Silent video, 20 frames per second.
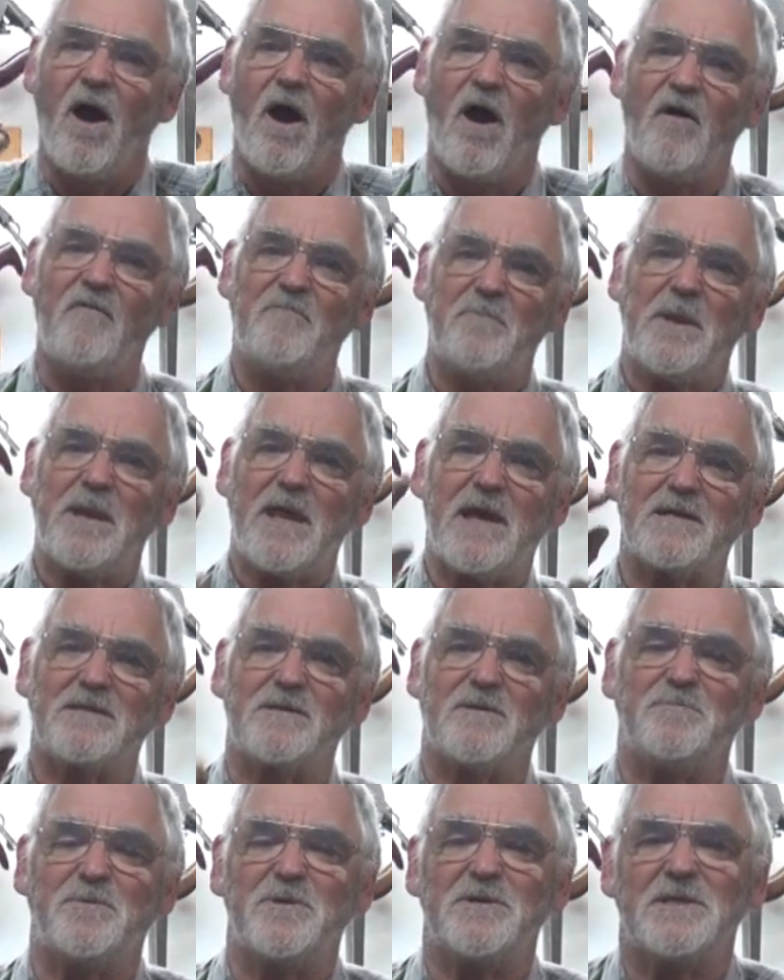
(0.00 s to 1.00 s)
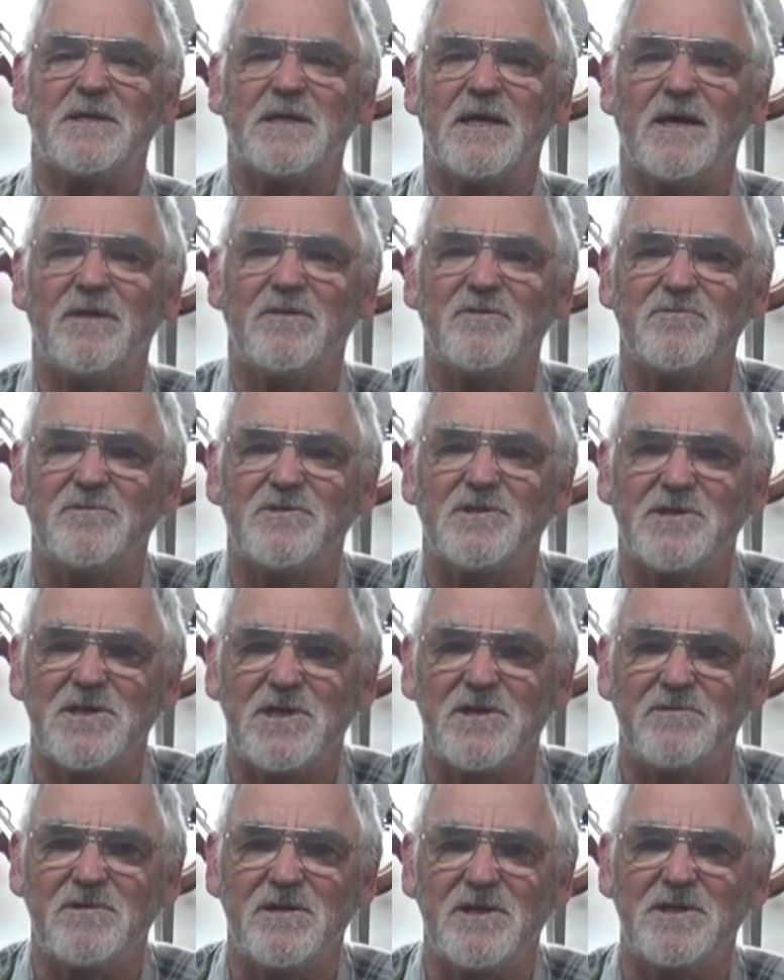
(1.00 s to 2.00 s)
I've been asked to put together a
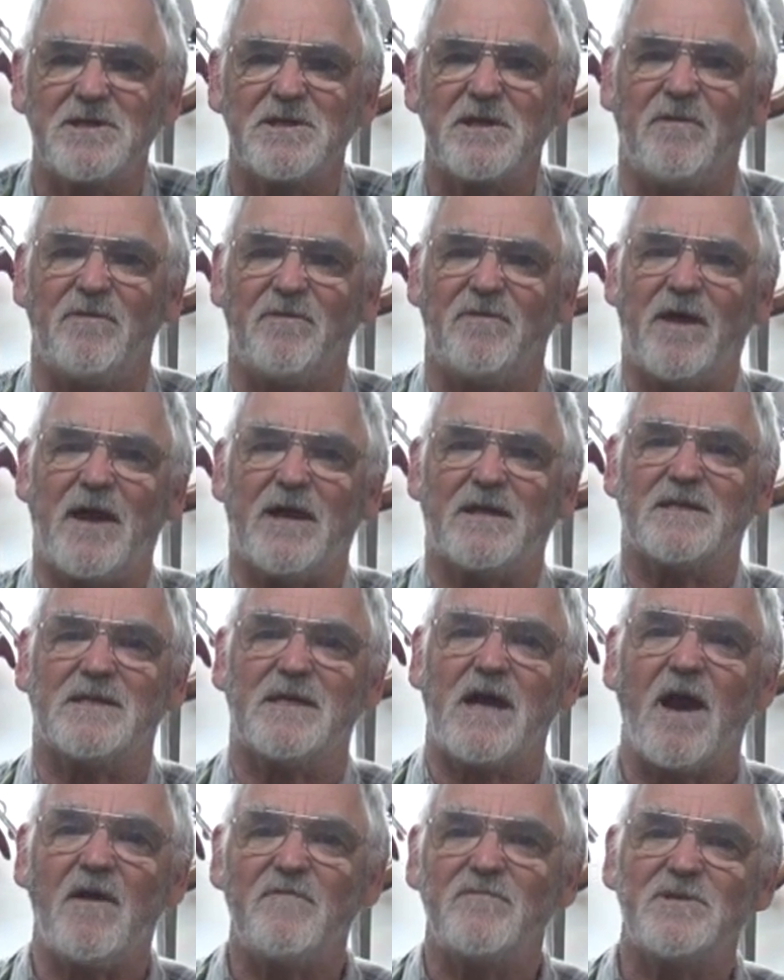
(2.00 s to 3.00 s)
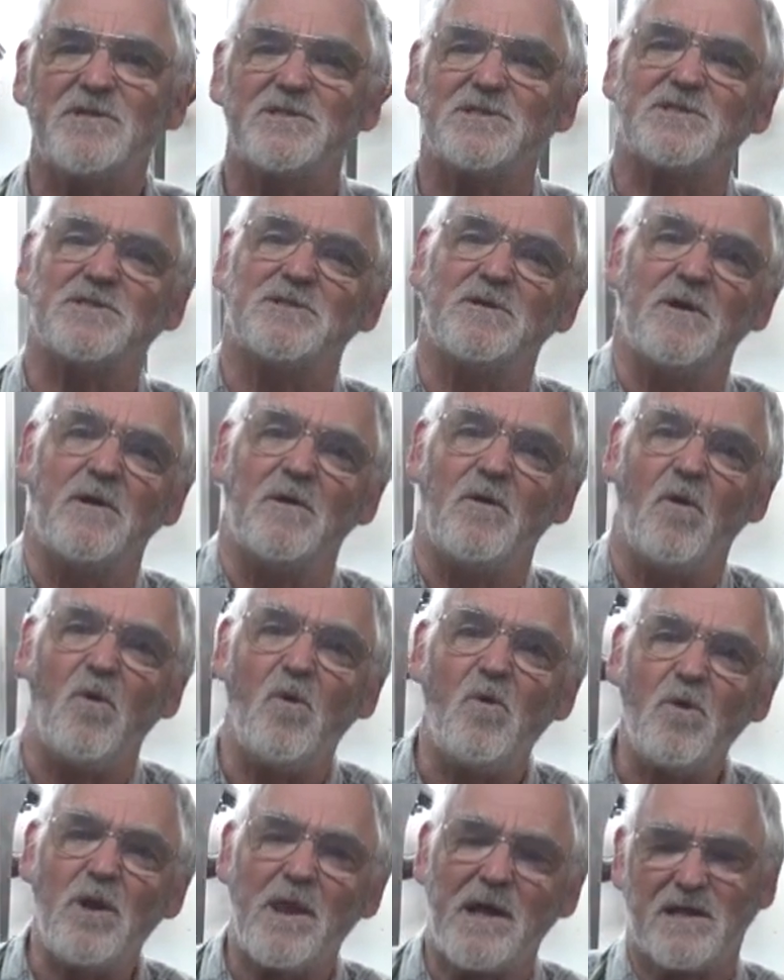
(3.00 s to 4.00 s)
series that covers
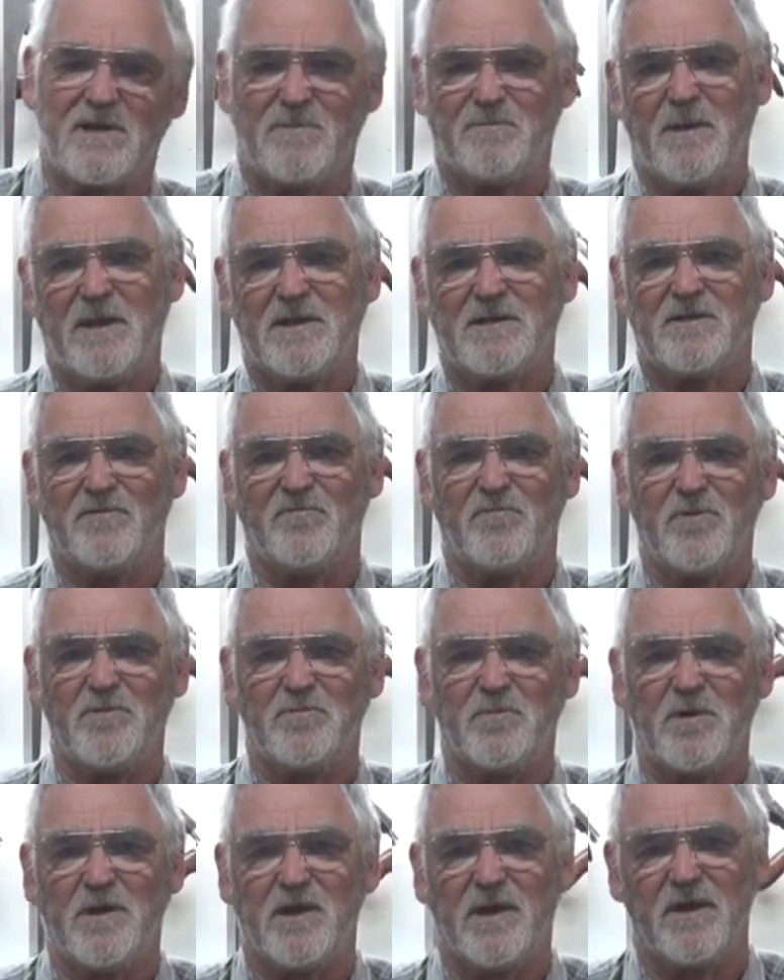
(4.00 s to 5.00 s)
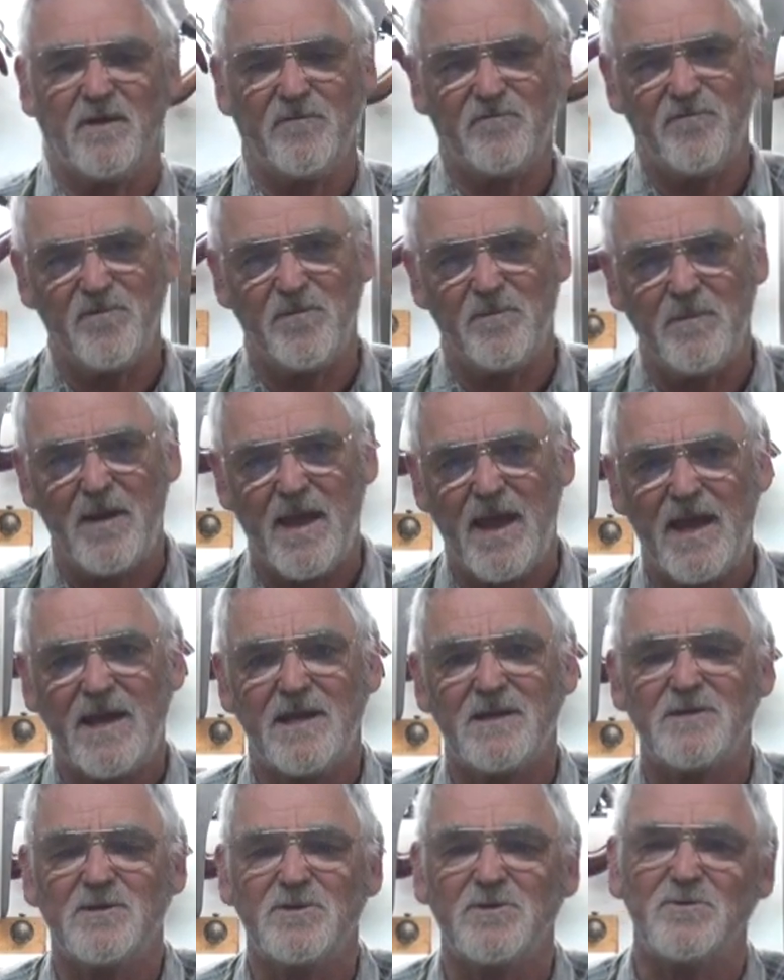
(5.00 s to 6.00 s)
all aspects of woodworking, from
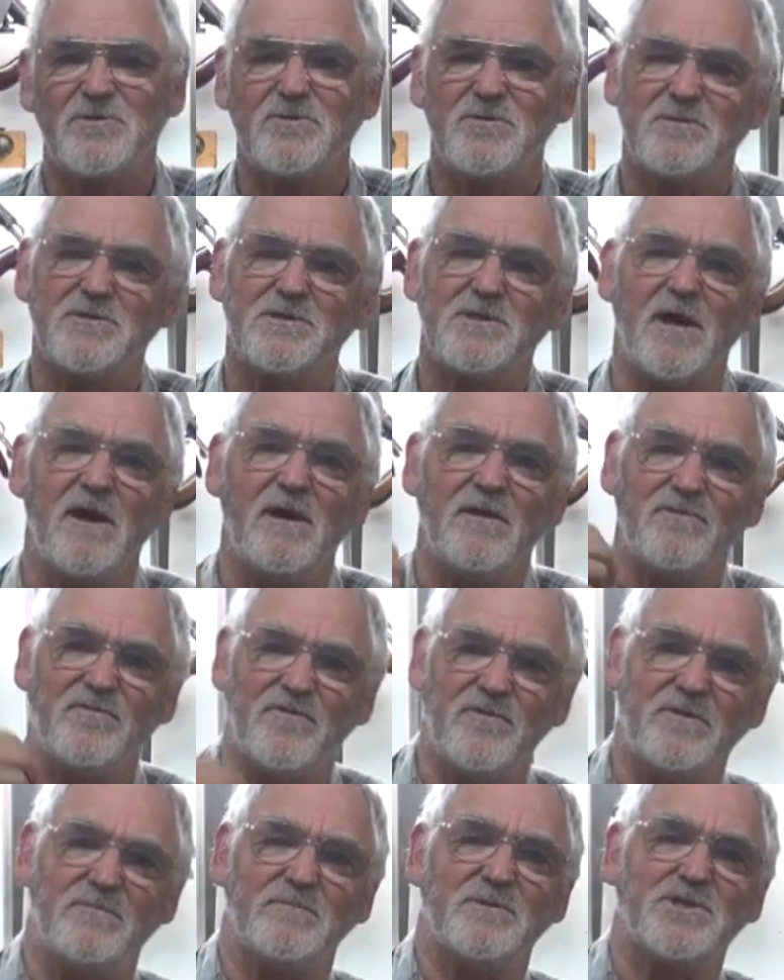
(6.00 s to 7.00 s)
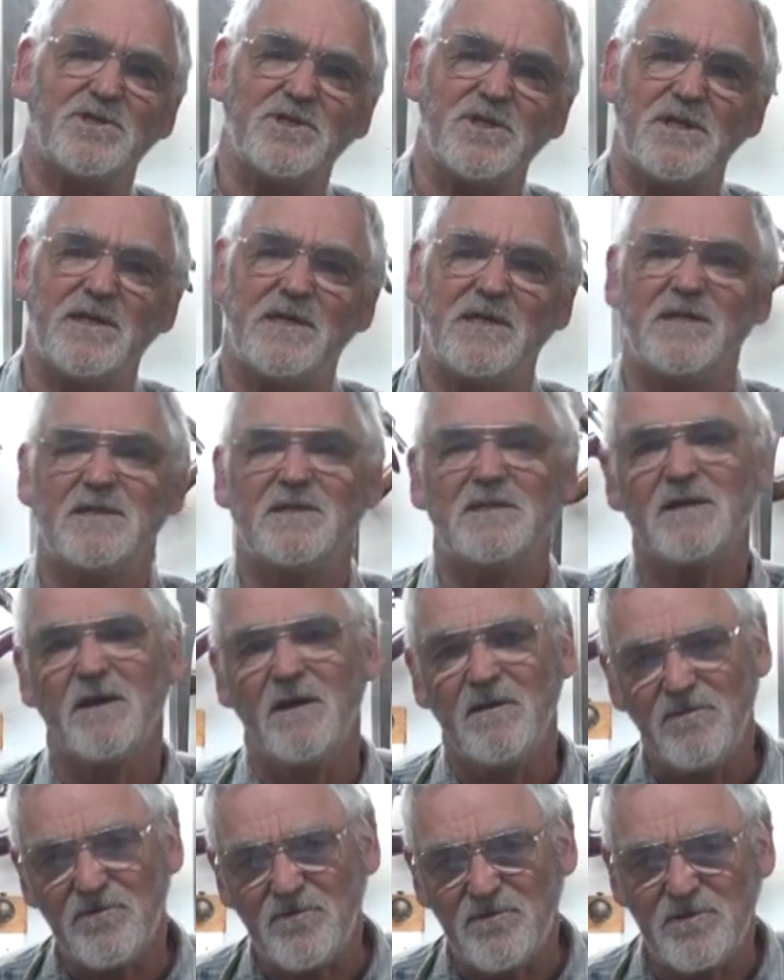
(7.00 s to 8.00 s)
hand tools through to machines,
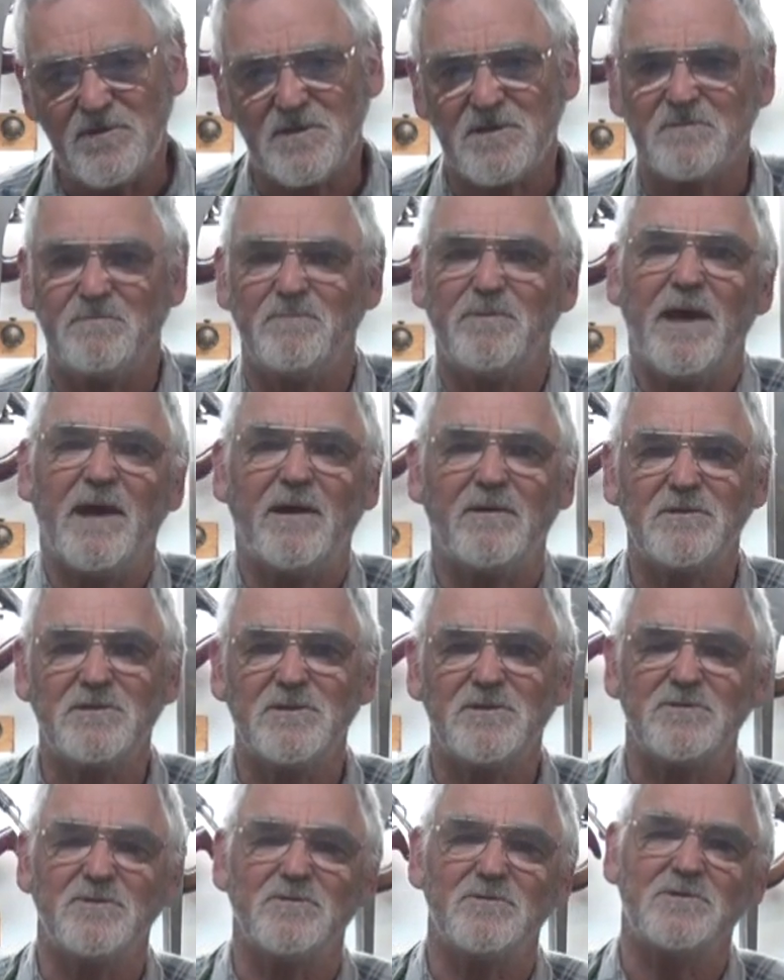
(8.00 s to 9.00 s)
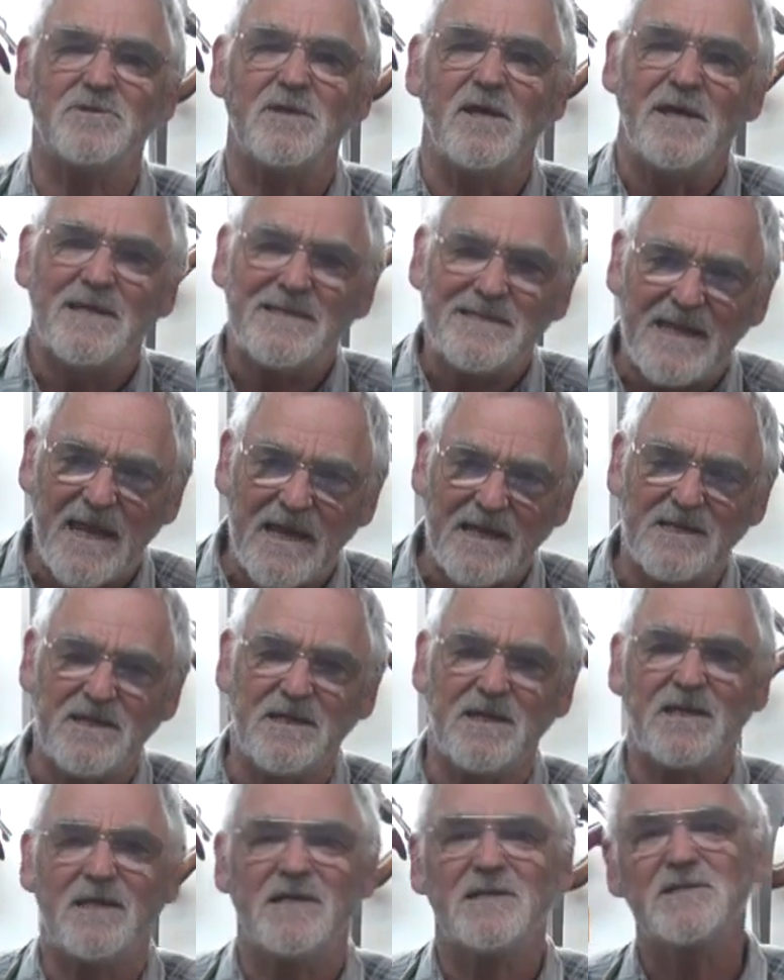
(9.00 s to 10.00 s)
through to some power tools,
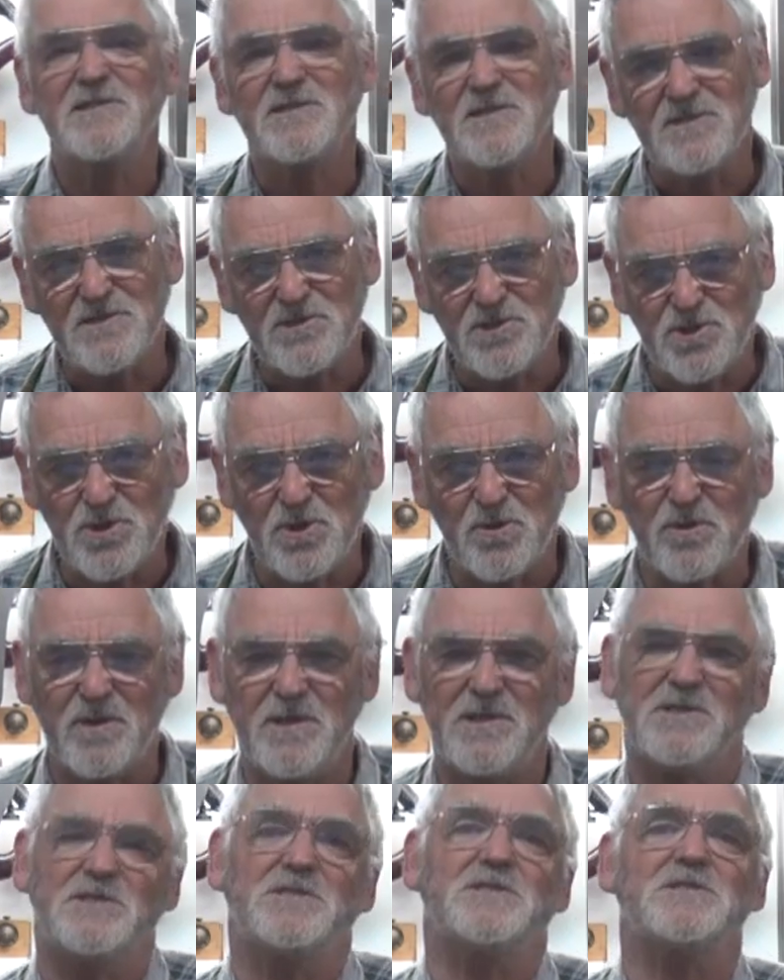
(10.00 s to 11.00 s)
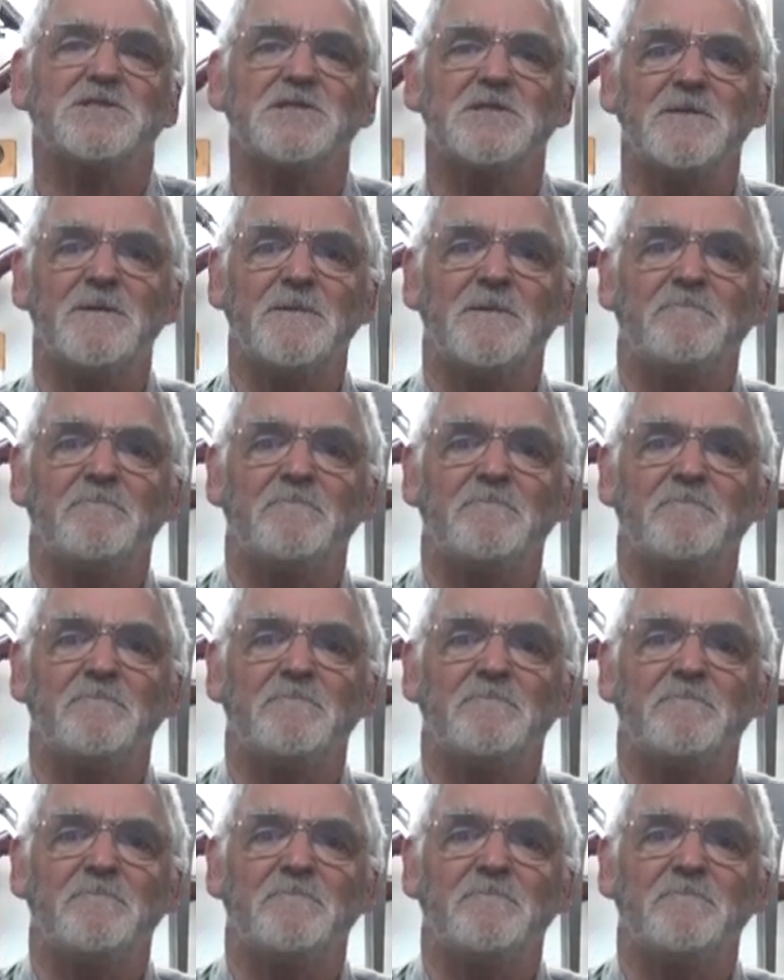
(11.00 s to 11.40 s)
techniques, joints,